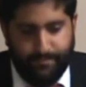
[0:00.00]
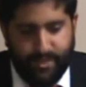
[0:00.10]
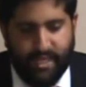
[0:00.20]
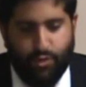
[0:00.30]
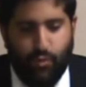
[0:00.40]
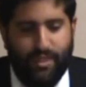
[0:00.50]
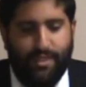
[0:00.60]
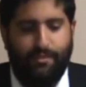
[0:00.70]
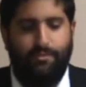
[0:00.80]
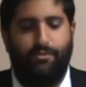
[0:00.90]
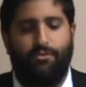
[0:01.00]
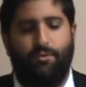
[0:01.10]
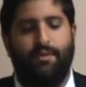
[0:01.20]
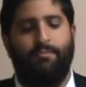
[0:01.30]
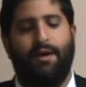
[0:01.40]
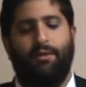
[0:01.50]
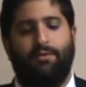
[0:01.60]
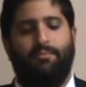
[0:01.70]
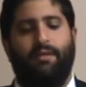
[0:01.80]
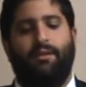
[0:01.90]
Because we live from their
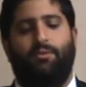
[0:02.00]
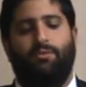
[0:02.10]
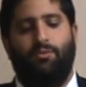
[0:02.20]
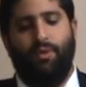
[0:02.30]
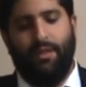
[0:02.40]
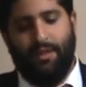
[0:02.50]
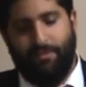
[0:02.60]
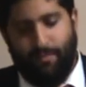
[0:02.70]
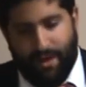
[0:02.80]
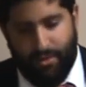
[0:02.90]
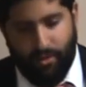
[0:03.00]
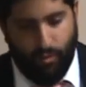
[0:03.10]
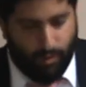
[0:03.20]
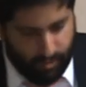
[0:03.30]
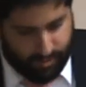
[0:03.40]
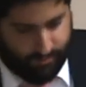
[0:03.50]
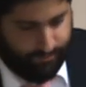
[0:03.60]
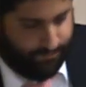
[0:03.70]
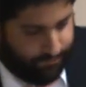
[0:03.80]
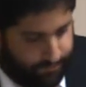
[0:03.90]
mouths, meaning we live by their words,
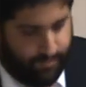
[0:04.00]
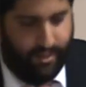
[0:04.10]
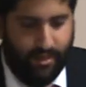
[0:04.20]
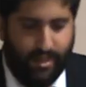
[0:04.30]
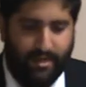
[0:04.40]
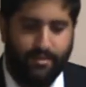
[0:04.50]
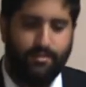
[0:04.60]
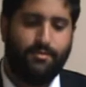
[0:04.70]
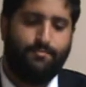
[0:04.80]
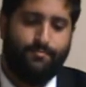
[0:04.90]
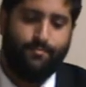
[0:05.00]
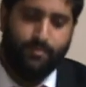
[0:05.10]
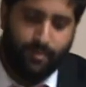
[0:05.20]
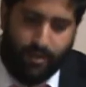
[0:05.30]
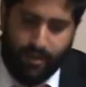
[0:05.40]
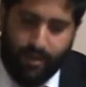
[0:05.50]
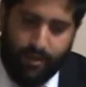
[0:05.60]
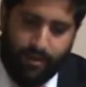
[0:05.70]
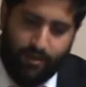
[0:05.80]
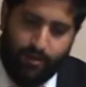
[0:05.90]
their guidance.
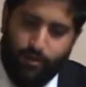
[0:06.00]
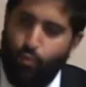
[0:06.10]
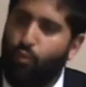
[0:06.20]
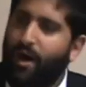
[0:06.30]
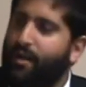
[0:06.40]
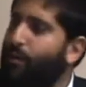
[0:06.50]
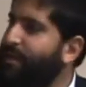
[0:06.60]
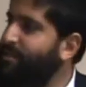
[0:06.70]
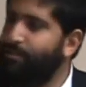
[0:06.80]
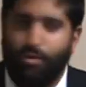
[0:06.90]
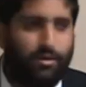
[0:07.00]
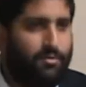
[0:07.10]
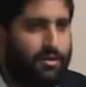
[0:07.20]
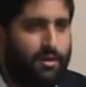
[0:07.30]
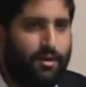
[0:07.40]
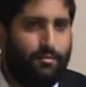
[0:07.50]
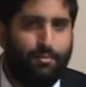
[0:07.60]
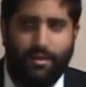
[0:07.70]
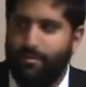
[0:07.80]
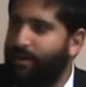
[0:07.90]
Why why is it important for a
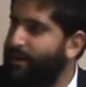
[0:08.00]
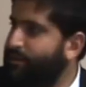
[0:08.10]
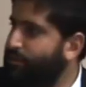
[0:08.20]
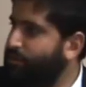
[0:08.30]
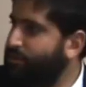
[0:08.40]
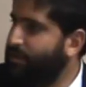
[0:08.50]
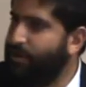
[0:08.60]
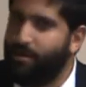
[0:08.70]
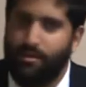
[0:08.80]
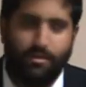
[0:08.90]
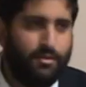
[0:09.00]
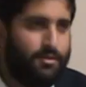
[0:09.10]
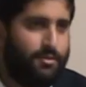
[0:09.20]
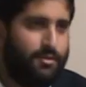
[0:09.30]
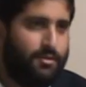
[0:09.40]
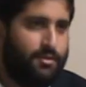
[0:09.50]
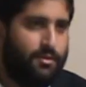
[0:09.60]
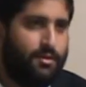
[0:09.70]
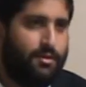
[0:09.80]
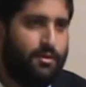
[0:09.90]
Baal Bait to study
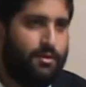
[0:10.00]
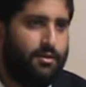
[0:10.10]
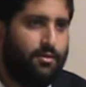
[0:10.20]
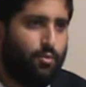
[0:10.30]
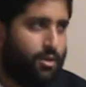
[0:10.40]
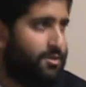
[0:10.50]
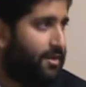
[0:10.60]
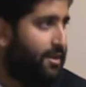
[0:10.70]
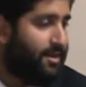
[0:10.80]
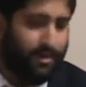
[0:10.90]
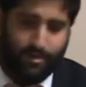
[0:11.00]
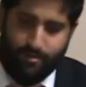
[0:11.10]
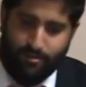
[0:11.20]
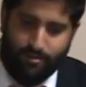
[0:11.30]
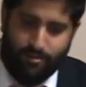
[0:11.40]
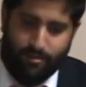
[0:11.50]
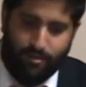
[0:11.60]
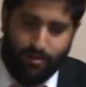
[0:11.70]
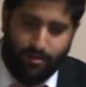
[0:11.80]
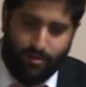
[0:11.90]
words of Halacha?
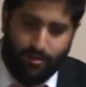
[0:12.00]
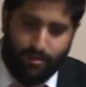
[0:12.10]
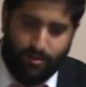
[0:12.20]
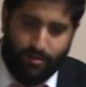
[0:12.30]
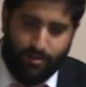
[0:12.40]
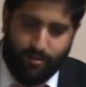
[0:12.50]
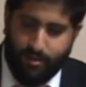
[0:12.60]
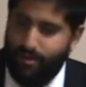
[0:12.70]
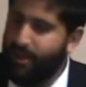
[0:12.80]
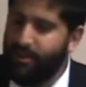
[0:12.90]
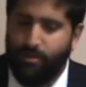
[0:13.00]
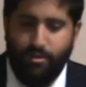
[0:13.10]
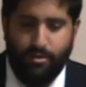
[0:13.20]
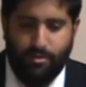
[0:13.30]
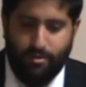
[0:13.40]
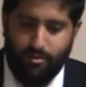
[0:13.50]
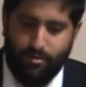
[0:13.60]
Kedei, in order,